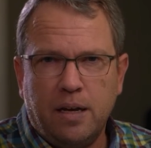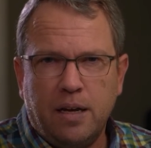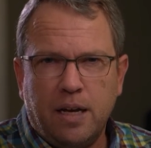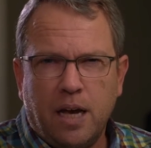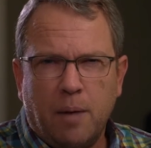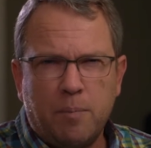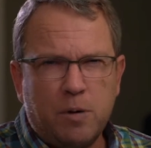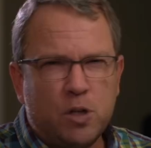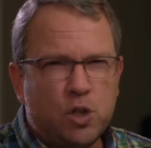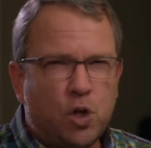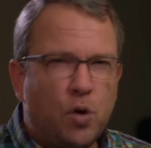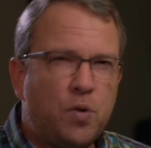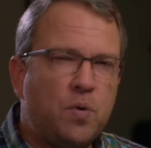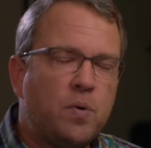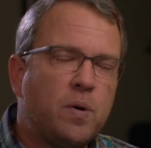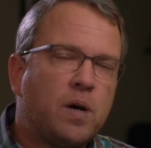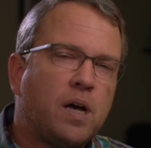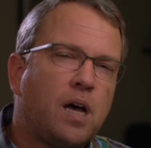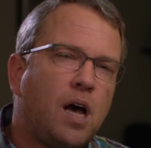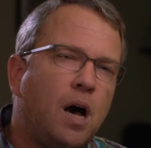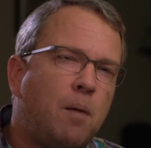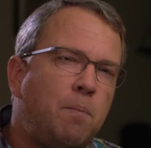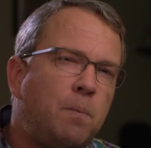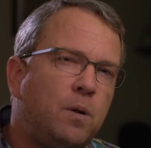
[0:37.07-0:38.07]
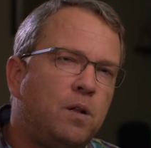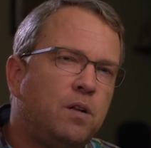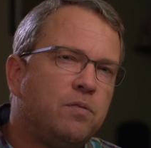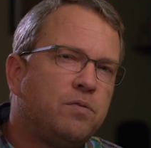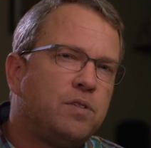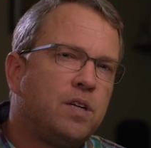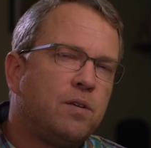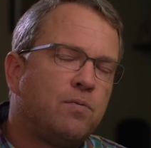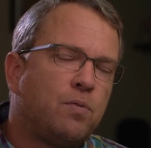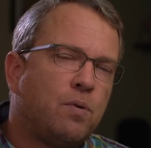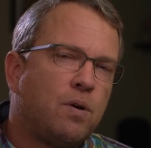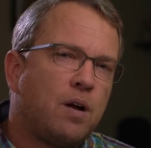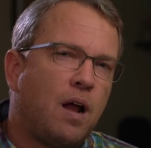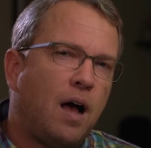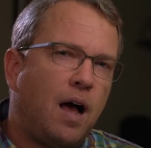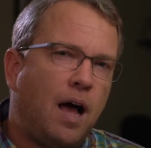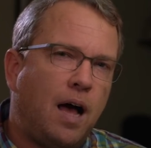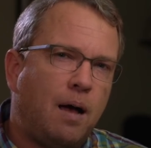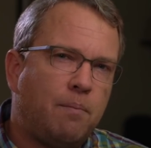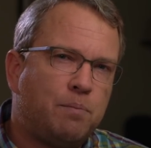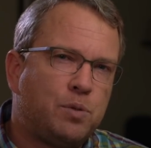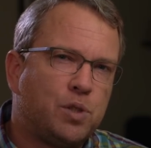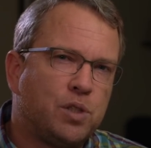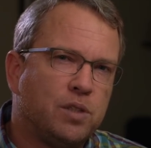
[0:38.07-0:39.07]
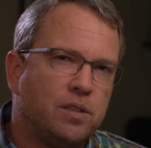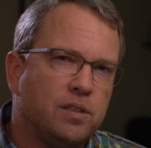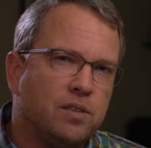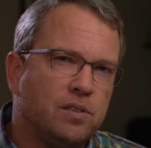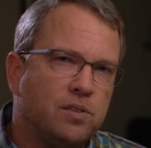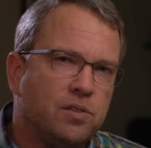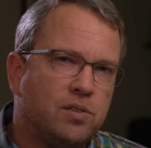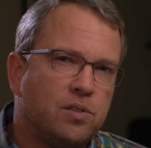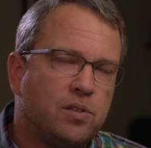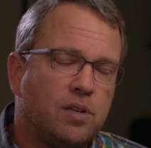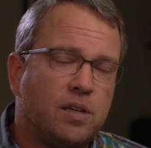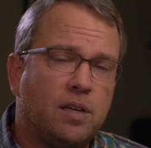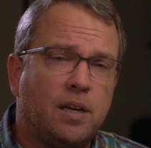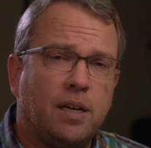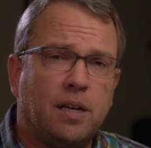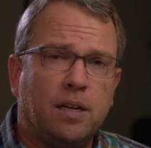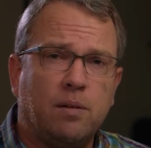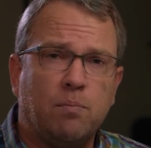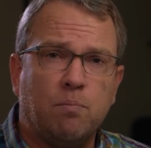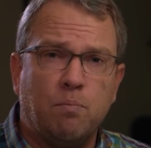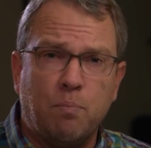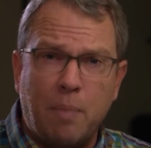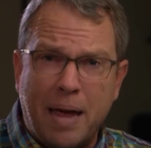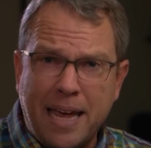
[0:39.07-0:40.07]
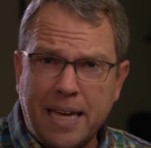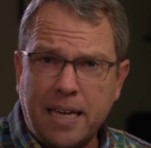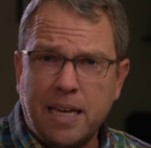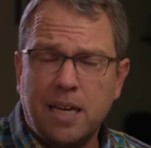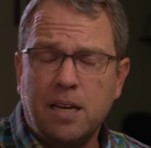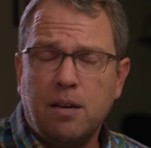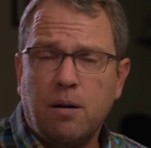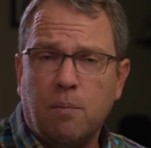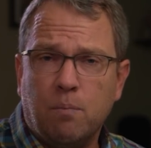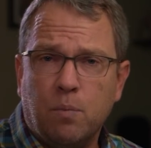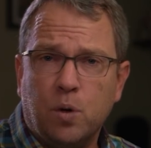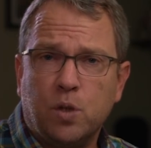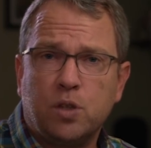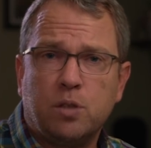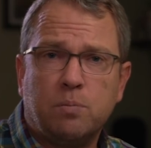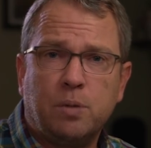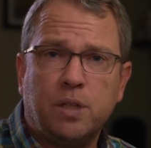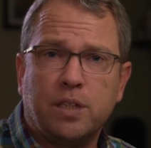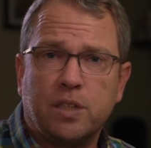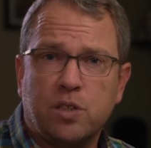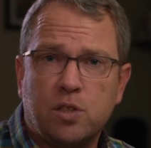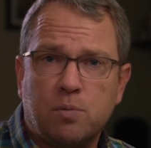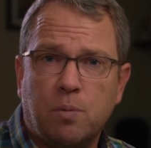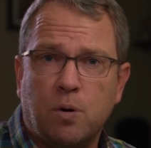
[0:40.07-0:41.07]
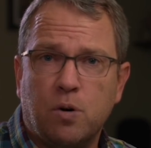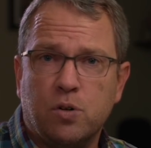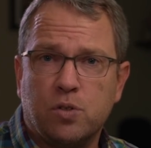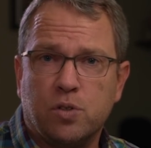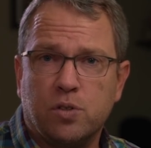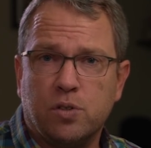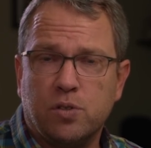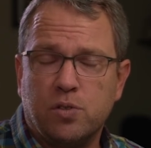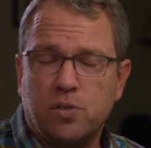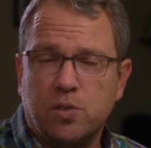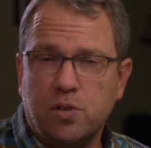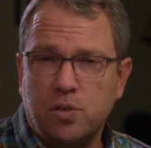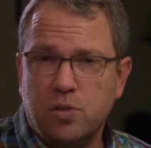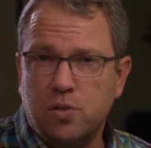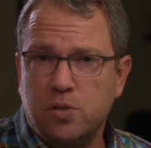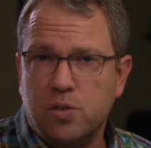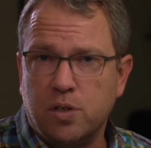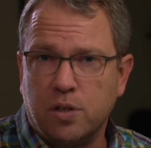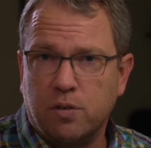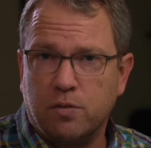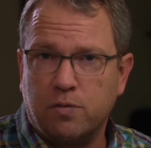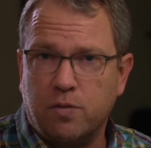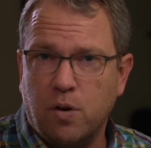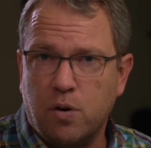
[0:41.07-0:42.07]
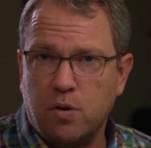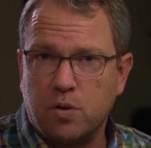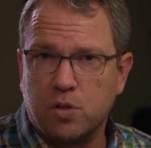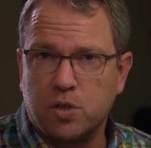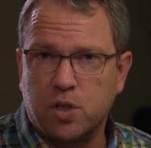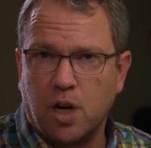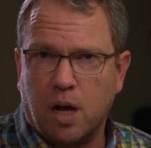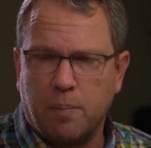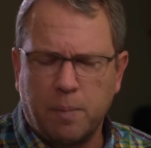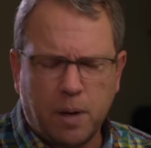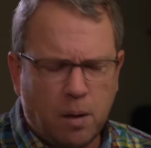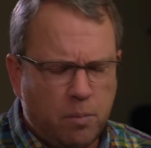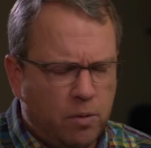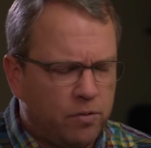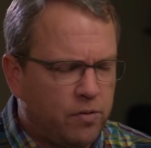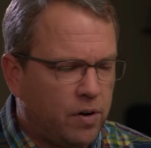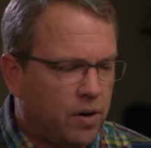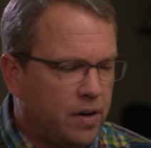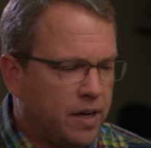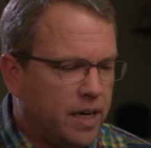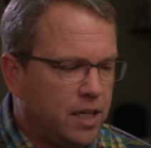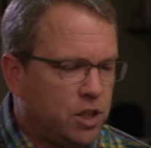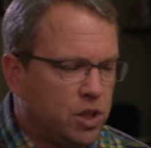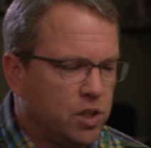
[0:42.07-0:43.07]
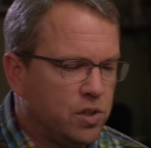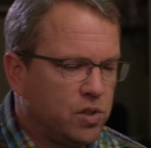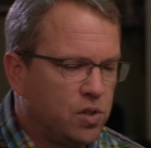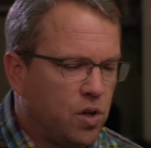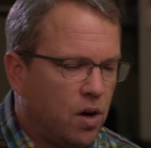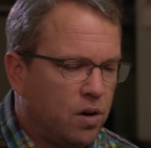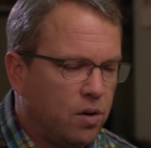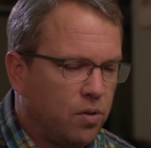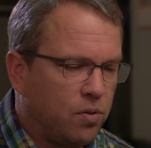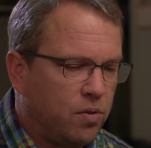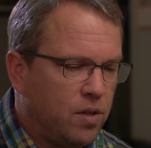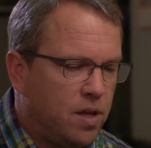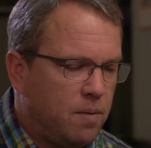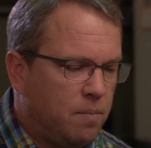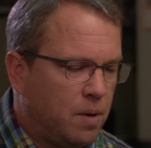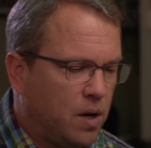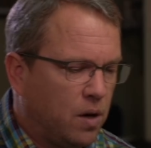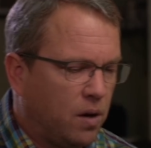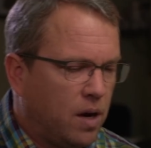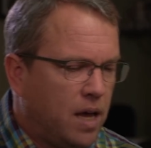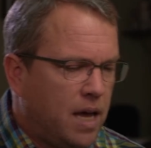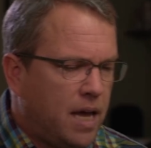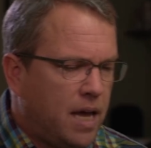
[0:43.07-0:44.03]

I'm going to show you a couple of different options at making multiple exposures using Photoshop, a couple variations on a theme here.